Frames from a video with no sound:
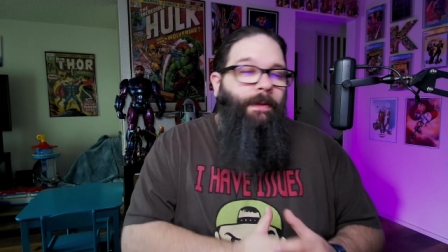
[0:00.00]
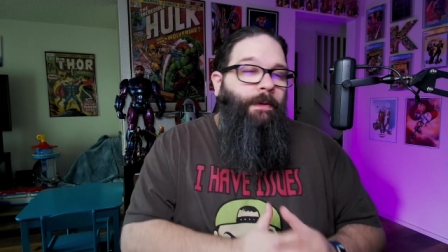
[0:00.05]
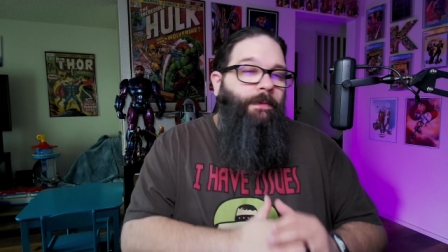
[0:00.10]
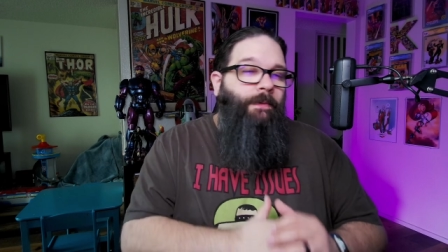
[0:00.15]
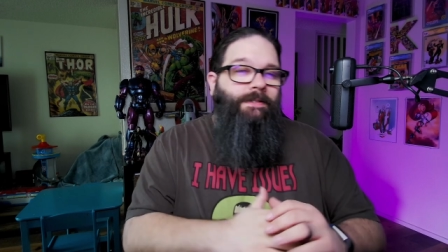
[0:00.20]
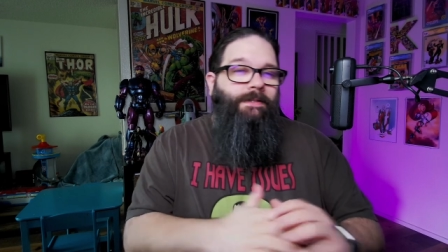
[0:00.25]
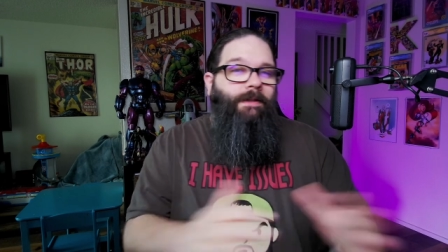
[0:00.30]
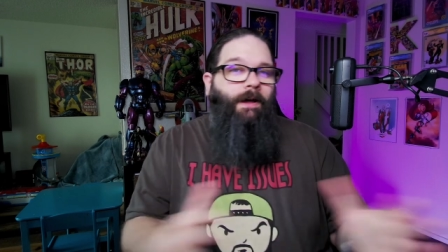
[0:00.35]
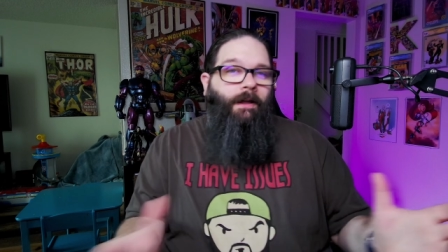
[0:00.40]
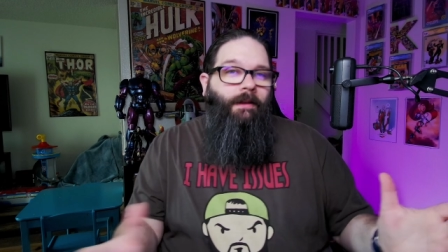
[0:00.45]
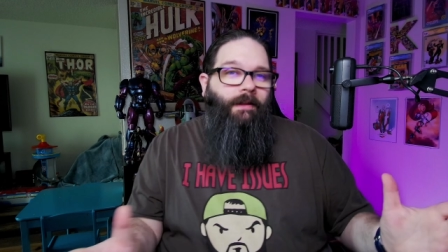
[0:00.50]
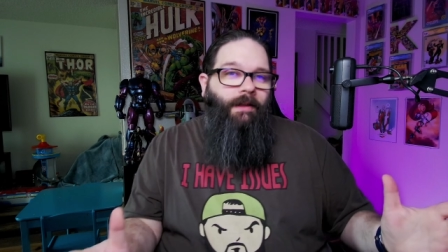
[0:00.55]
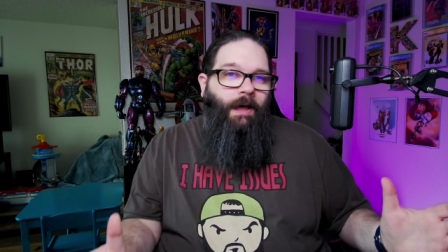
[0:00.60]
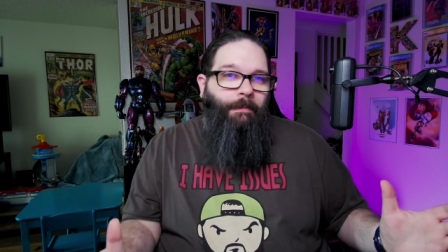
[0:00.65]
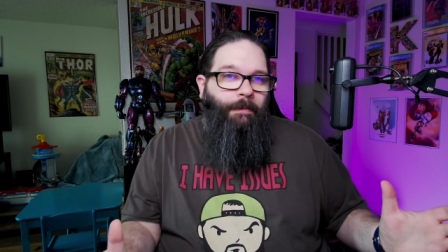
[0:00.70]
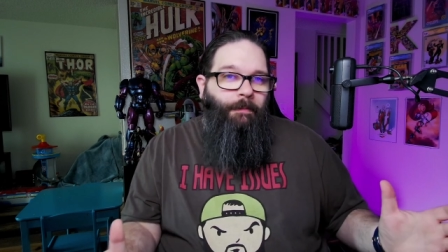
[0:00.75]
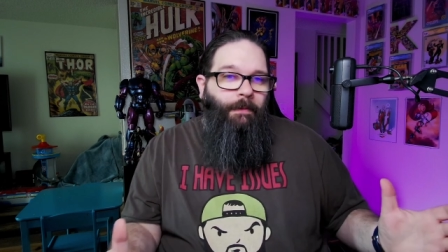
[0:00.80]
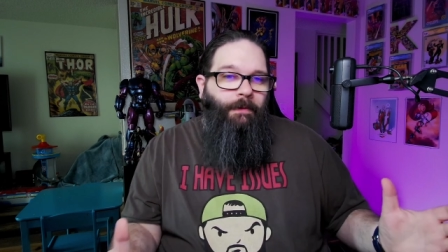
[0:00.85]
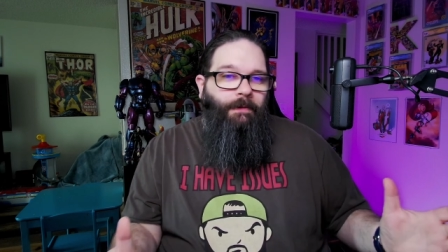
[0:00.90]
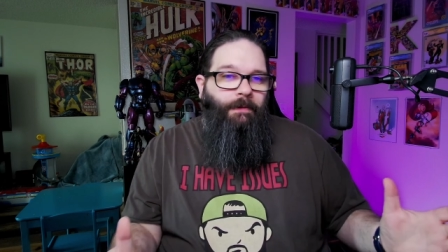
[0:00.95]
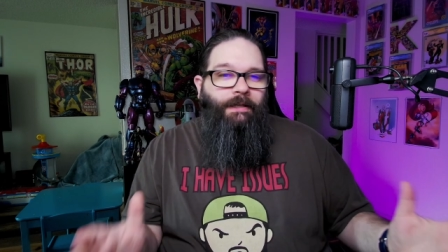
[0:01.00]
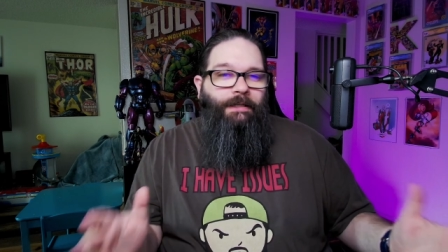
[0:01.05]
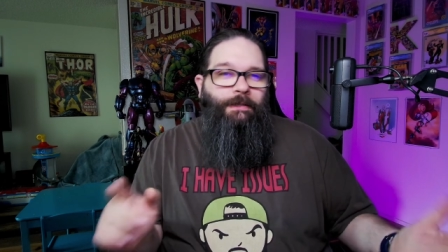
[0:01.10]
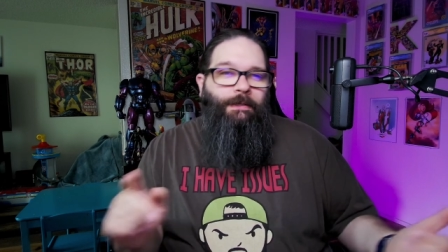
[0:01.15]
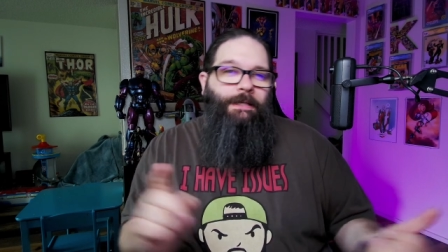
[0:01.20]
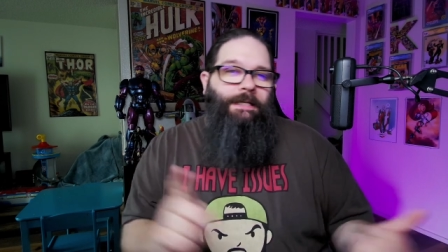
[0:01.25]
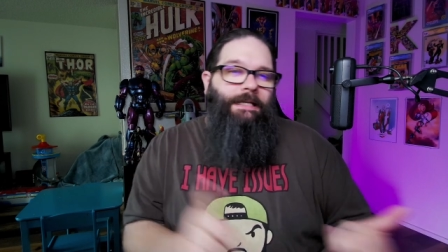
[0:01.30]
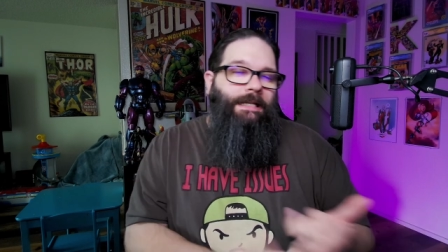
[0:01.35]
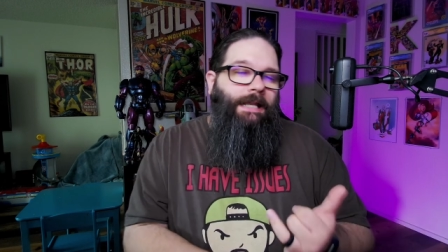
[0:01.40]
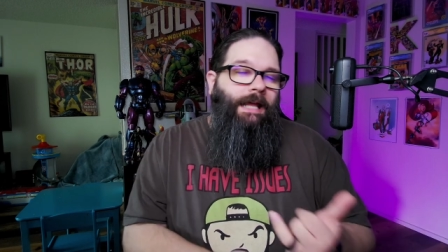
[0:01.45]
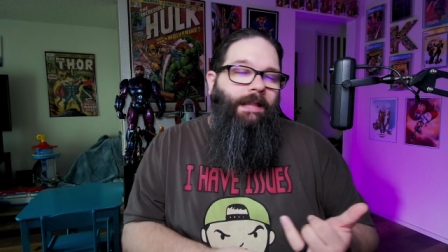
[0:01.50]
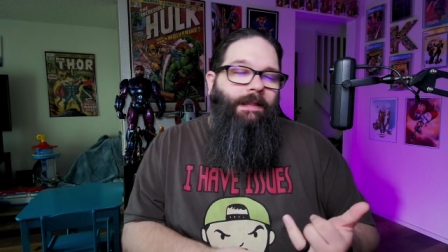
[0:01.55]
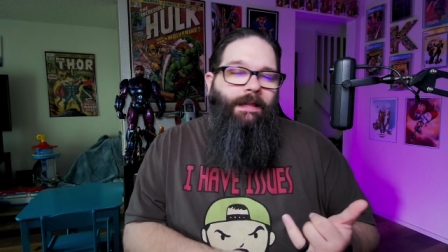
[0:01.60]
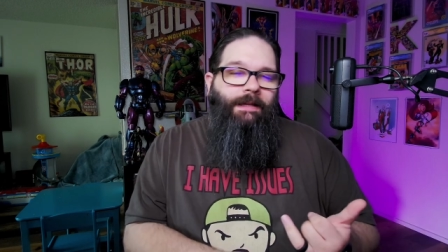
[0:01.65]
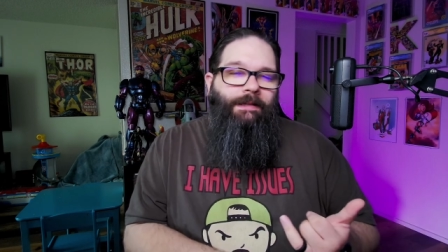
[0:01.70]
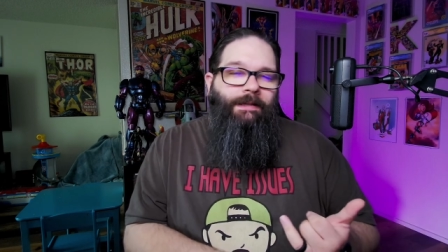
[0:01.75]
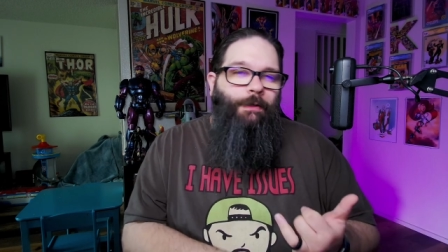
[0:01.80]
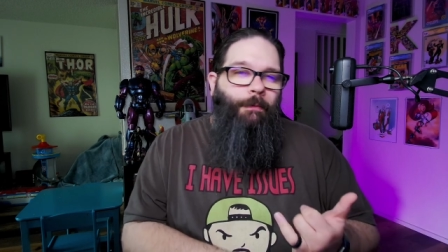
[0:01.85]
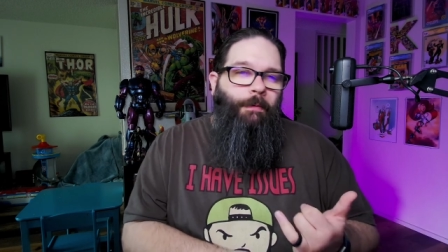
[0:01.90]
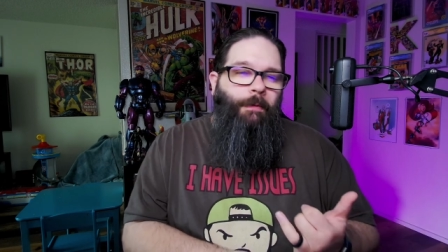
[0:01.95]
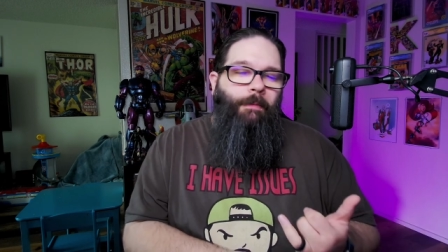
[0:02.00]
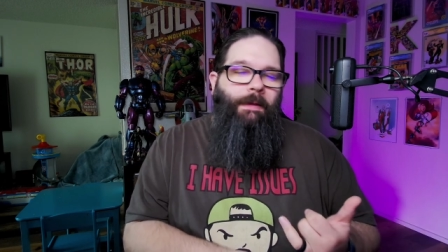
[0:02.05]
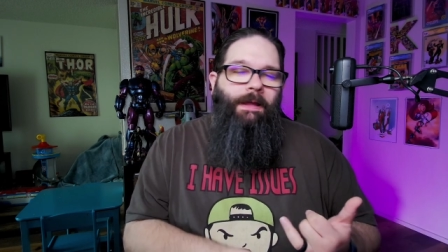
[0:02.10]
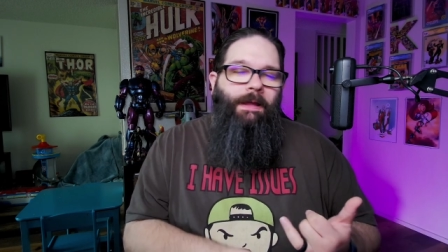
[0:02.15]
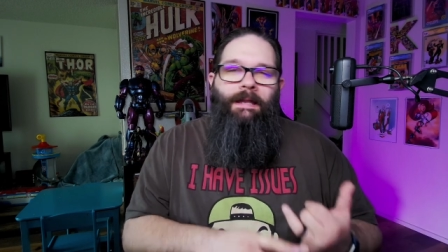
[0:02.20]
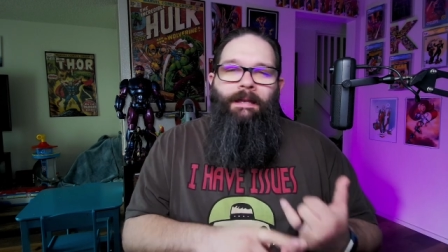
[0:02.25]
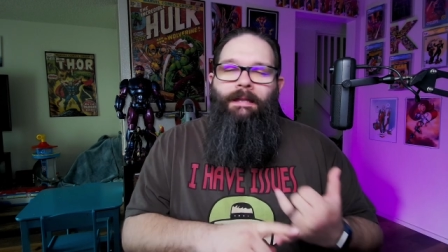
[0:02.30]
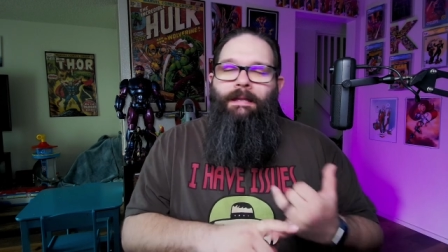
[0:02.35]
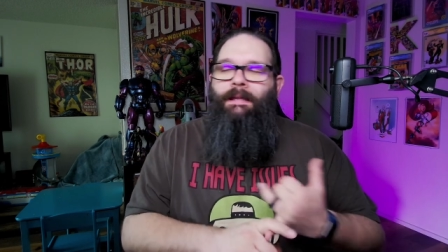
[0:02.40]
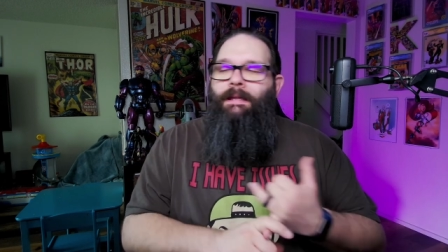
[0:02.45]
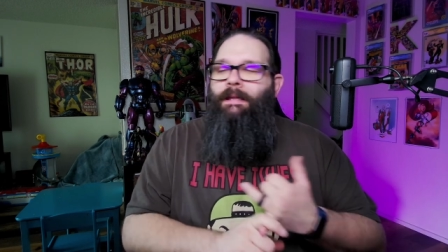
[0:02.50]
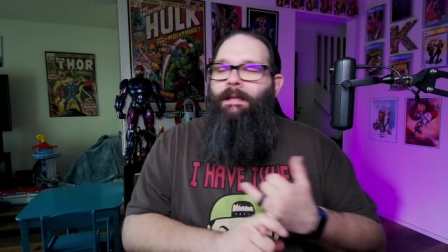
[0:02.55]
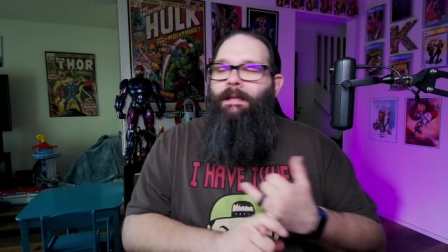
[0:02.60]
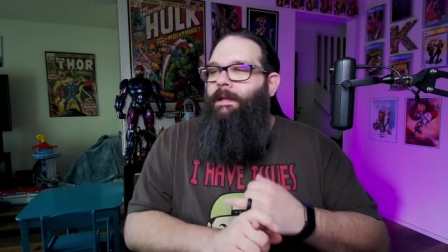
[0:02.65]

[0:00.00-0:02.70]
He was not a comic book collector. He did not like Superman.